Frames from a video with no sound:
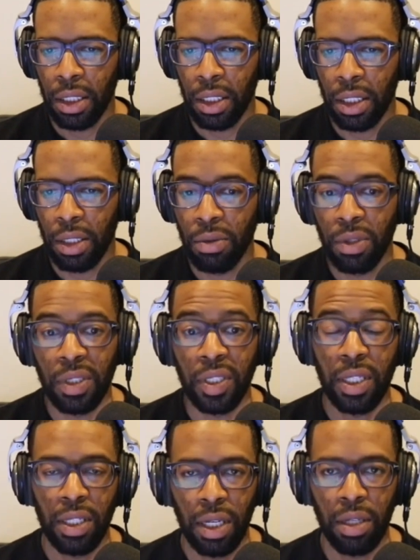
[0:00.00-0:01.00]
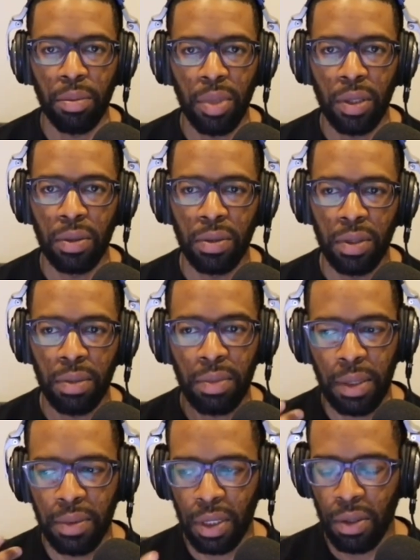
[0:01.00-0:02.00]
it would say a lot about you.
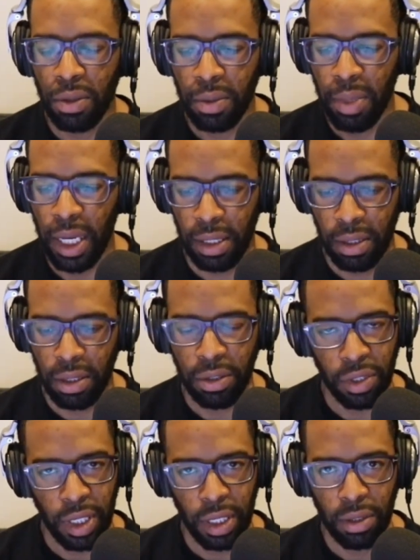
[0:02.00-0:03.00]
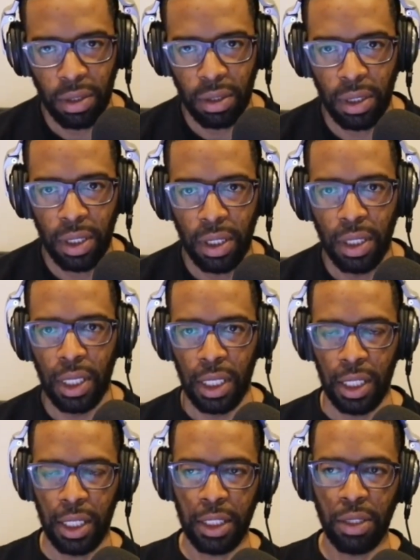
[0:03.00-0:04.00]
Sometimes it goes back to your childhood,
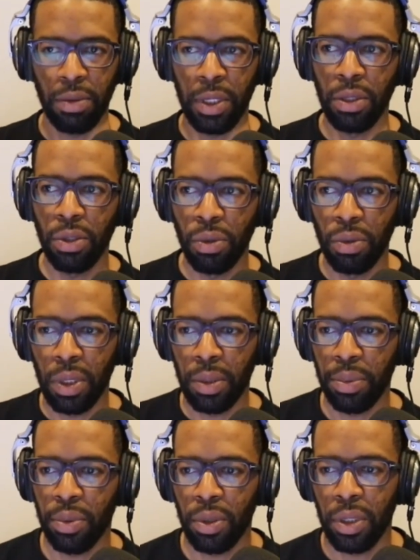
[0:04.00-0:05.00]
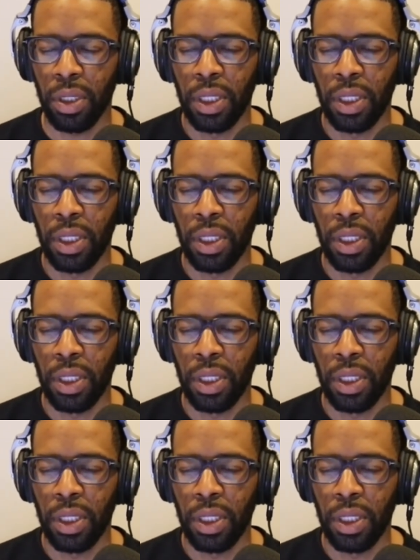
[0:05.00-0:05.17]
like the way you grew up, or